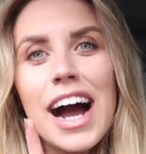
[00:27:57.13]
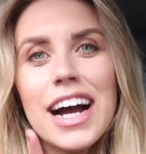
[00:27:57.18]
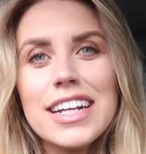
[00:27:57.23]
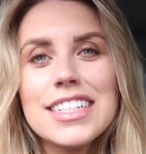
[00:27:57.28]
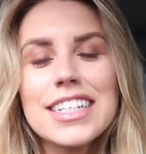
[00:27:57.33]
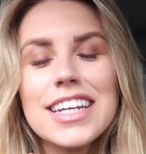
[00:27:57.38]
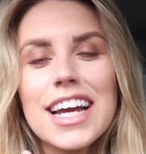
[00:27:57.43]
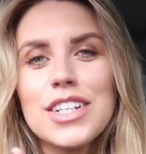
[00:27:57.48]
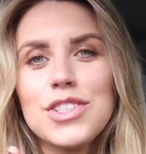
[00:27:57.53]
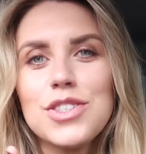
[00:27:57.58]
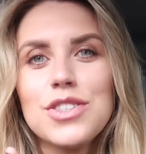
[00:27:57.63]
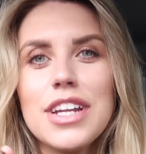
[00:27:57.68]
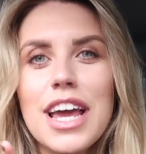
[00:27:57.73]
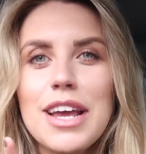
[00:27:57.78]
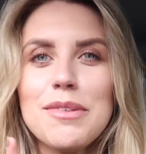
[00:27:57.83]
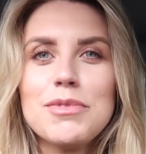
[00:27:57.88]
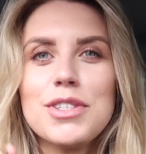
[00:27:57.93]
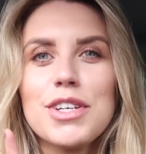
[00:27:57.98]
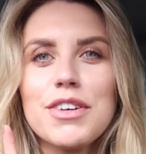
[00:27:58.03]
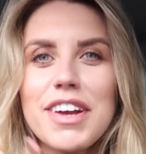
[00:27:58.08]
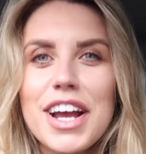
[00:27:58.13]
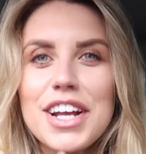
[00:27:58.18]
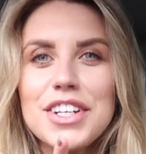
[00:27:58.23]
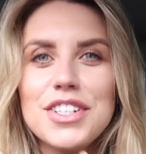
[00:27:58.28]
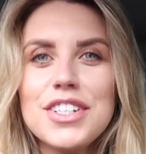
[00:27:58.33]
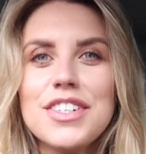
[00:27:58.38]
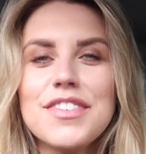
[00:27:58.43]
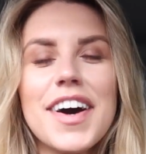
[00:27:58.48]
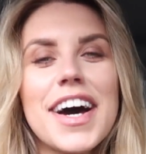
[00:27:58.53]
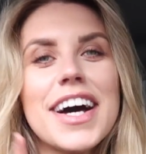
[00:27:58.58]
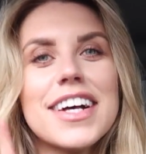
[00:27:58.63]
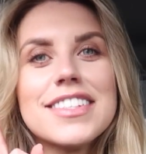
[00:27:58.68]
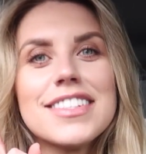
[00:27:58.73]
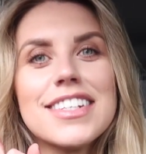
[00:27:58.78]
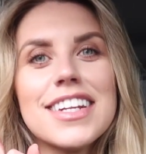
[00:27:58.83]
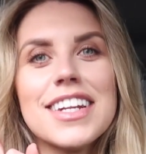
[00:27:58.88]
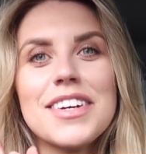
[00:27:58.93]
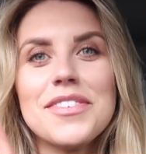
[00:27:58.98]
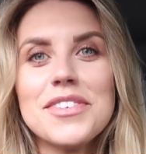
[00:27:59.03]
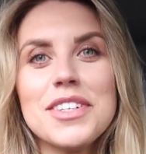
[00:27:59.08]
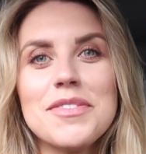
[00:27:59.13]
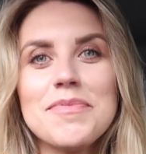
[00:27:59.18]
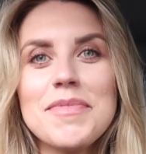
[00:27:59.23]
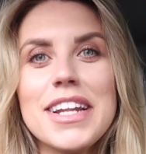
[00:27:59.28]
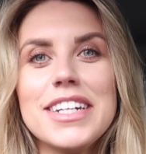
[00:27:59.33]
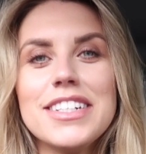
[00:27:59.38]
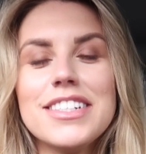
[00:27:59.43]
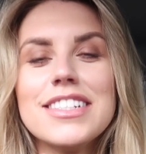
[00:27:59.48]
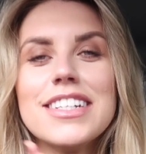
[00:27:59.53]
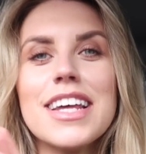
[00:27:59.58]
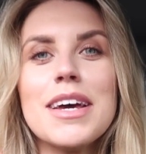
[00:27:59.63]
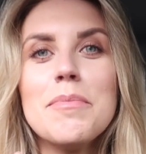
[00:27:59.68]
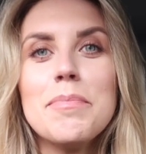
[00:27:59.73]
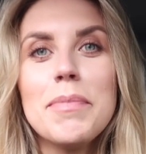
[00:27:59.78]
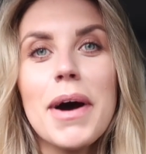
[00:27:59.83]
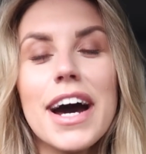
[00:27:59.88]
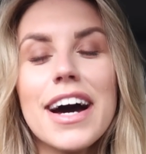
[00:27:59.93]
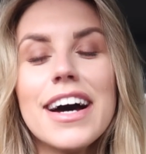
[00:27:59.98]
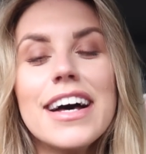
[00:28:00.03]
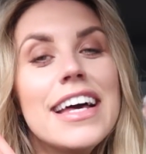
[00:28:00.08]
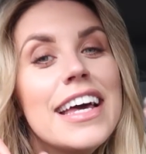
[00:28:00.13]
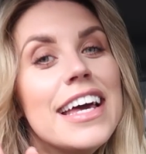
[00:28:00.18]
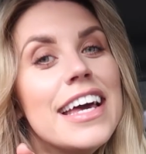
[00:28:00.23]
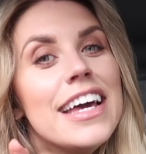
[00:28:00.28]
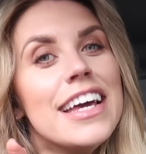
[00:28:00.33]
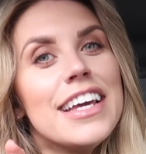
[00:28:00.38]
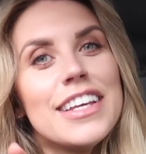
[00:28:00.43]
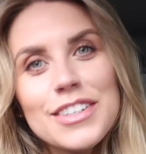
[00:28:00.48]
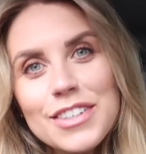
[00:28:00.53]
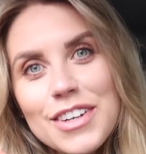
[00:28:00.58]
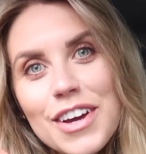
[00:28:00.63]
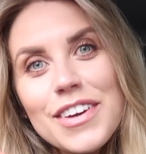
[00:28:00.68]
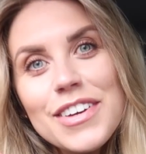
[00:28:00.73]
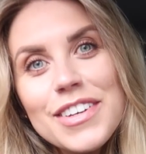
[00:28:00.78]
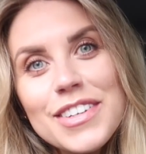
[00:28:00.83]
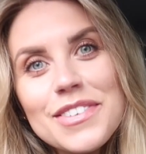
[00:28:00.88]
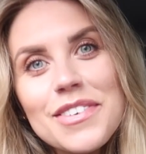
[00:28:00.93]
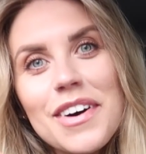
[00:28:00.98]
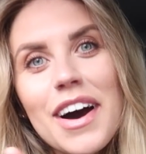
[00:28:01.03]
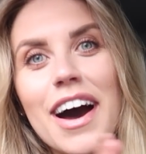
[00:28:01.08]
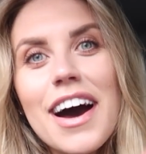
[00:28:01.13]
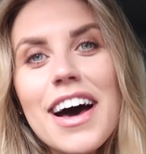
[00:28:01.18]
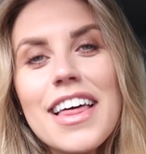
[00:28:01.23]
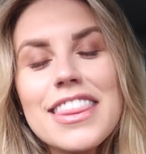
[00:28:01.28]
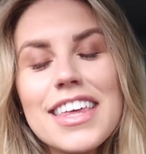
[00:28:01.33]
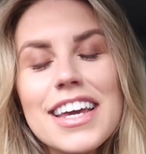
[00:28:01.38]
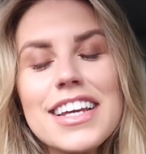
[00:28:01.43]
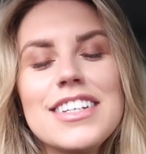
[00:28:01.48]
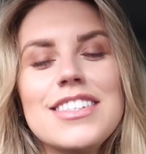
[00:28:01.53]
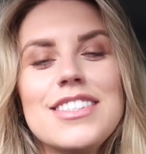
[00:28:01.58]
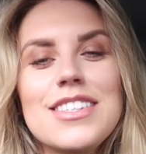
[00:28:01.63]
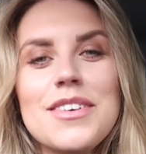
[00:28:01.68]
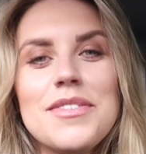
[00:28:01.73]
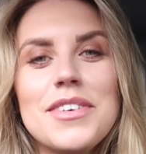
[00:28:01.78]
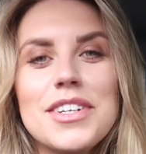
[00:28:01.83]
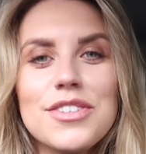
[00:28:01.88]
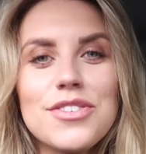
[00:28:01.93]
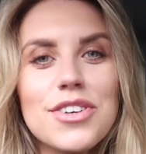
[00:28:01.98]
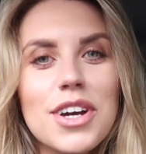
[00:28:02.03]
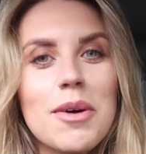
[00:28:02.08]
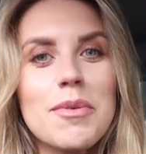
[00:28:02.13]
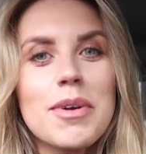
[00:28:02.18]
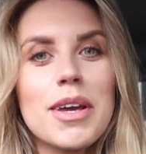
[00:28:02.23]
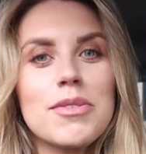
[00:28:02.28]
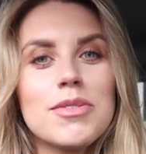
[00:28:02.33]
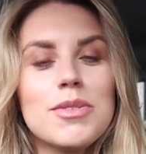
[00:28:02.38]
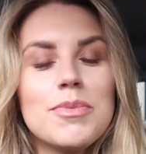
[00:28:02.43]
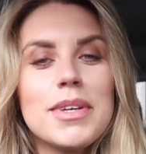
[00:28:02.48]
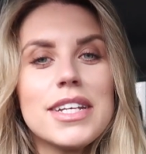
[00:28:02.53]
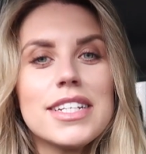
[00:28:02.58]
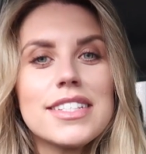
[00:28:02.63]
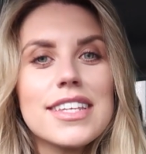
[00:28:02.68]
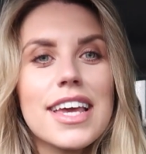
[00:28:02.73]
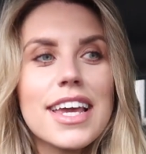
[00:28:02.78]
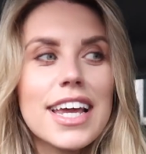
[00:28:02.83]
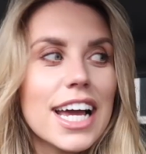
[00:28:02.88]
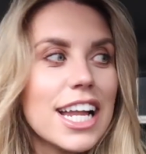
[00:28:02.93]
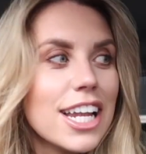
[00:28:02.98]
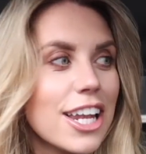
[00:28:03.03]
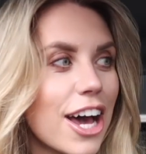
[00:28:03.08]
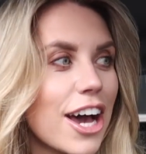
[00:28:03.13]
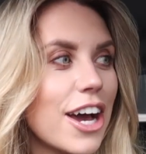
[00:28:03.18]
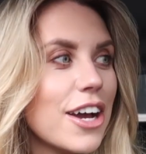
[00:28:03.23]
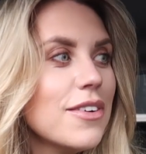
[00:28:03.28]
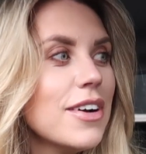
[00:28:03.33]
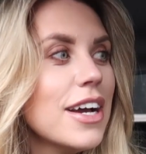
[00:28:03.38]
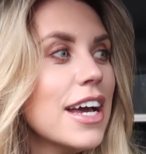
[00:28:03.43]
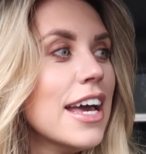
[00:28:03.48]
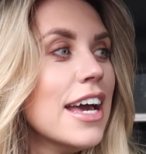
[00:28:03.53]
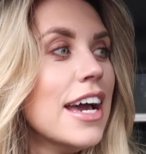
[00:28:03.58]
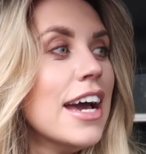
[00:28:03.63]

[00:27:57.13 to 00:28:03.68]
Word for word: I didn't catch your name. Sorry, I should have asked and I would have mentioned it. But you know who you are. Thank you so much for coming up to me and saying hello.